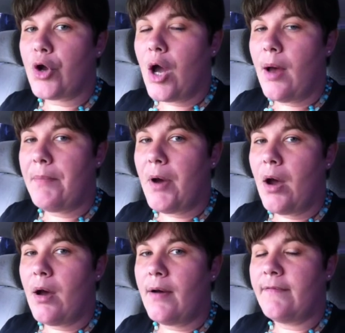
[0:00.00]
cup
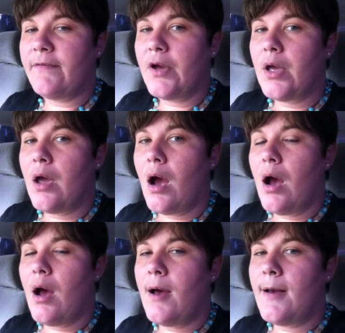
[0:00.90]
of
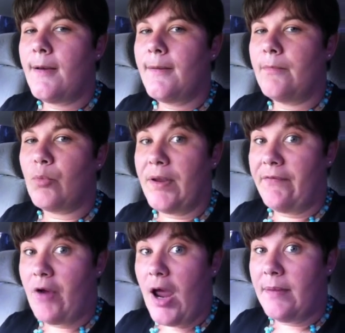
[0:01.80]

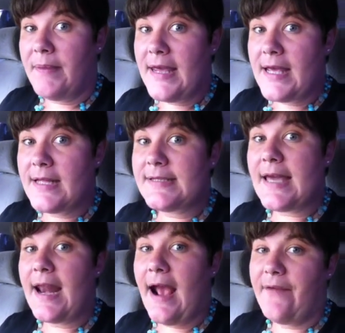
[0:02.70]
refried beans
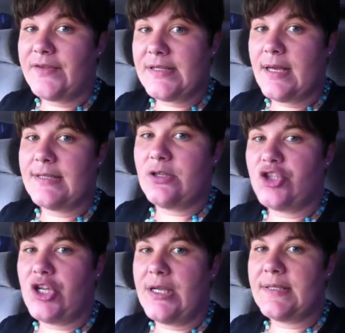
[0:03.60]
and 1/2 slice of
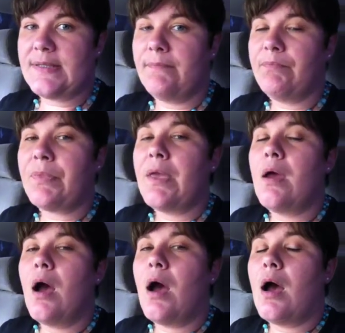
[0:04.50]
cheese.
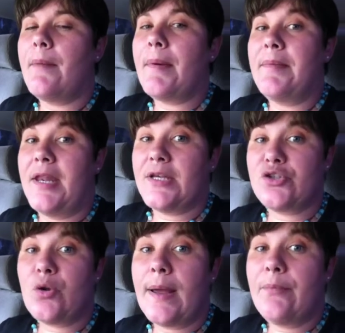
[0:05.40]
I'm eating
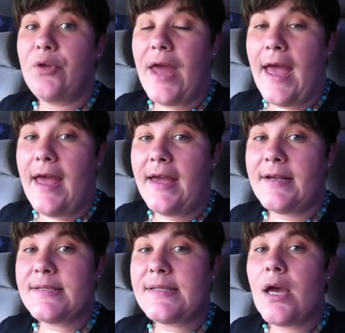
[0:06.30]
scrambled
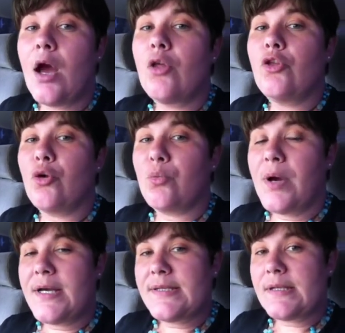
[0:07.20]
eggs. There
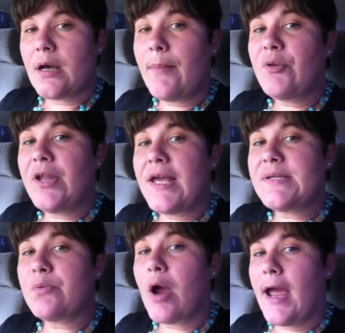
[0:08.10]
was a couple
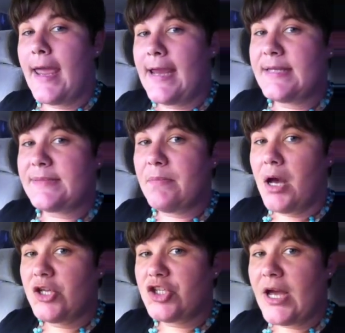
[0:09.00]
days where I ate as
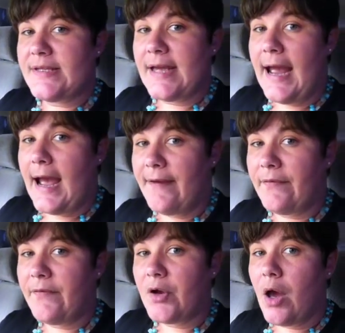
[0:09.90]
much as
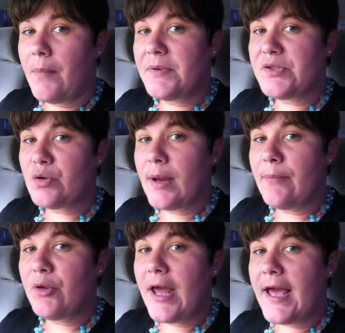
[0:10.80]
1/2 cup of
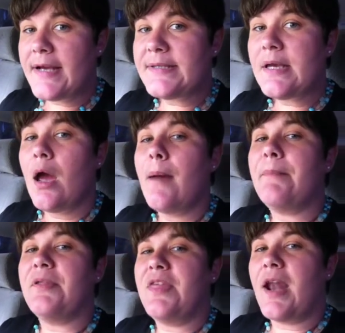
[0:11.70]
scrambled eggs,
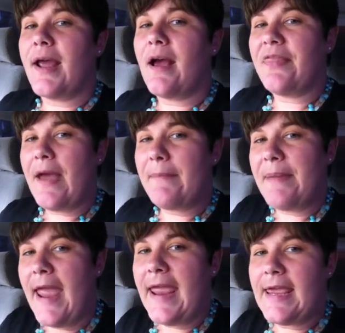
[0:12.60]
but then I got that
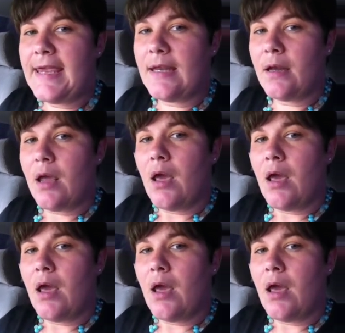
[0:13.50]
pain